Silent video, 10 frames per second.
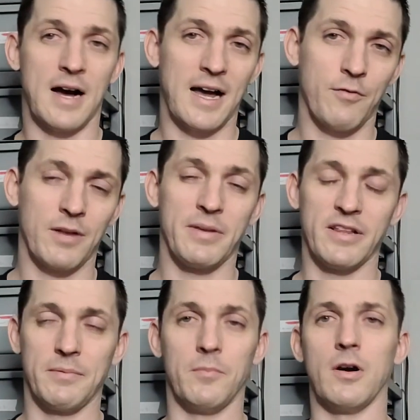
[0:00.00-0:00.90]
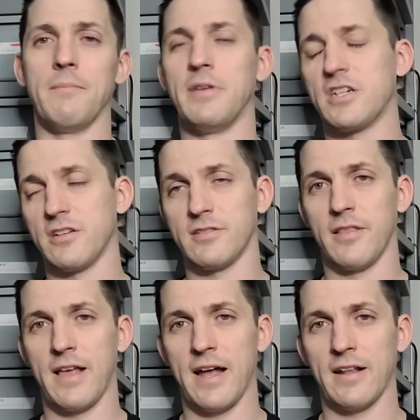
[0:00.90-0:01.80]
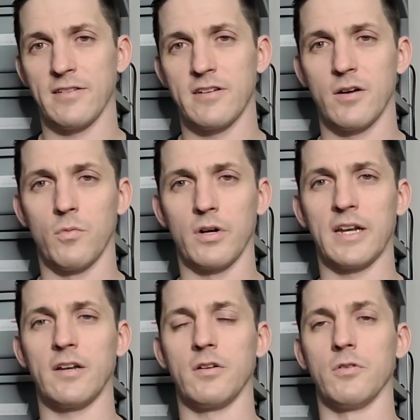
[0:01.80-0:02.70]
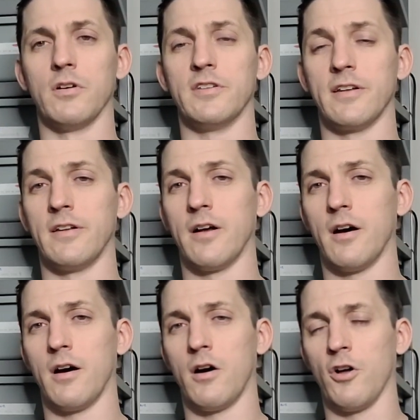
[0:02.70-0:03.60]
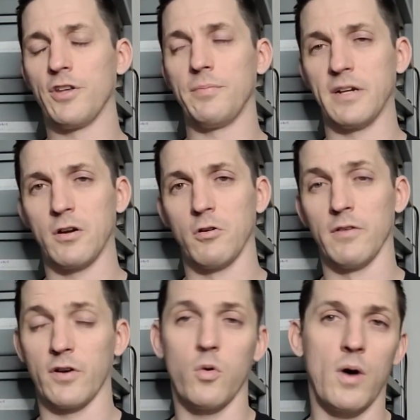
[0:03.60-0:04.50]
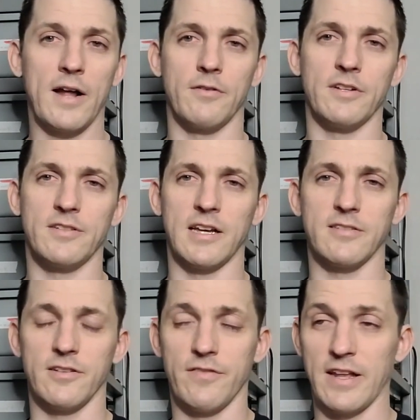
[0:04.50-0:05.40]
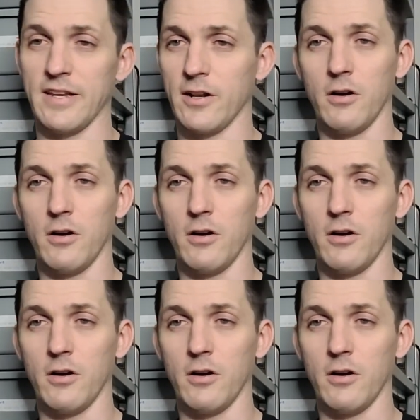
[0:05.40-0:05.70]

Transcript: I want to be a little bit more ambitious than that and start working towards an ultimate goal of a quad recessive that,